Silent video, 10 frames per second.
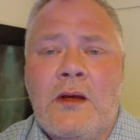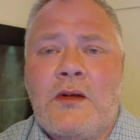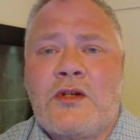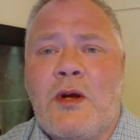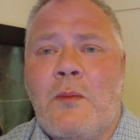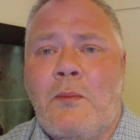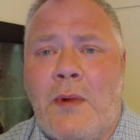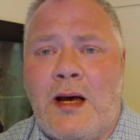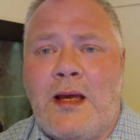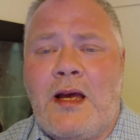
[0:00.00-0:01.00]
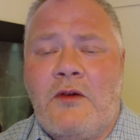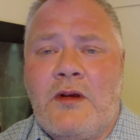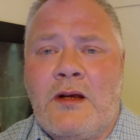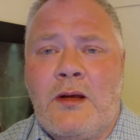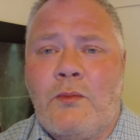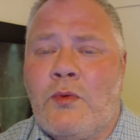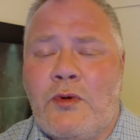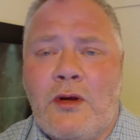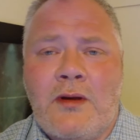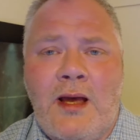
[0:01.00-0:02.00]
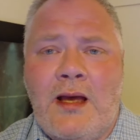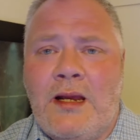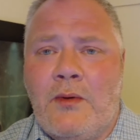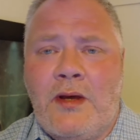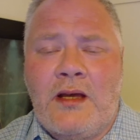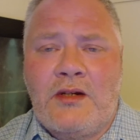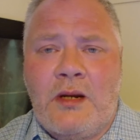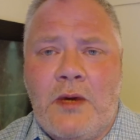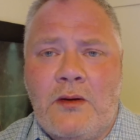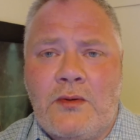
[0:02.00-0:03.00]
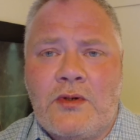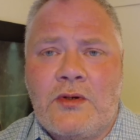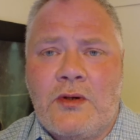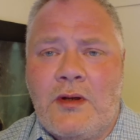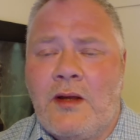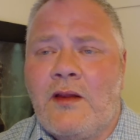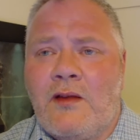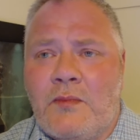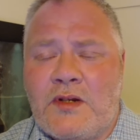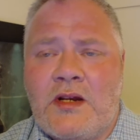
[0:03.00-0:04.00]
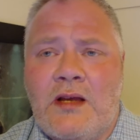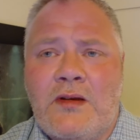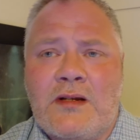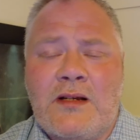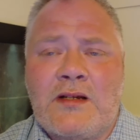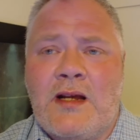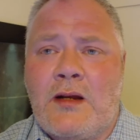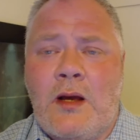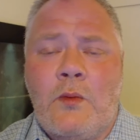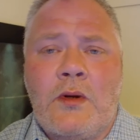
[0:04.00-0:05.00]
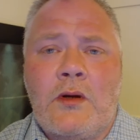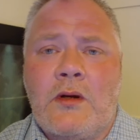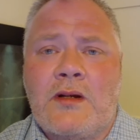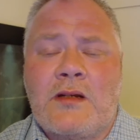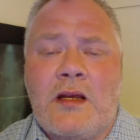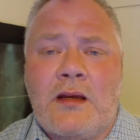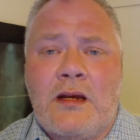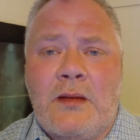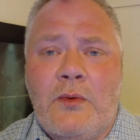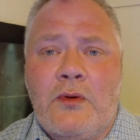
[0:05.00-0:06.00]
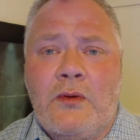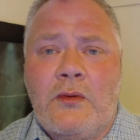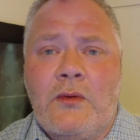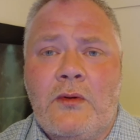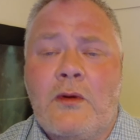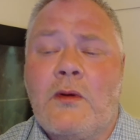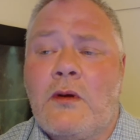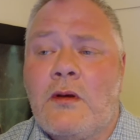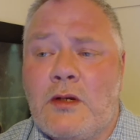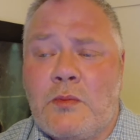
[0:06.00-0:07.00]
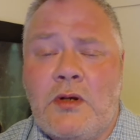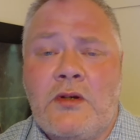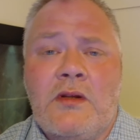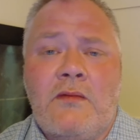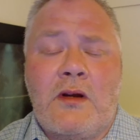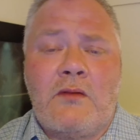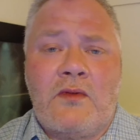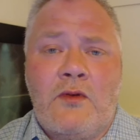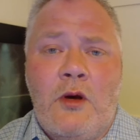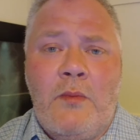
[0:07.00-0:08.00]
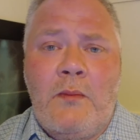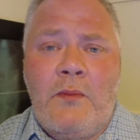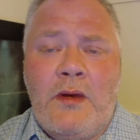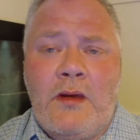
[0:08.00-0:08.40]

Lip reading: So my area will not get any more HMOs. They've mysteriously said, oh, we're not going to take any more. It's because they've got a Reform MP.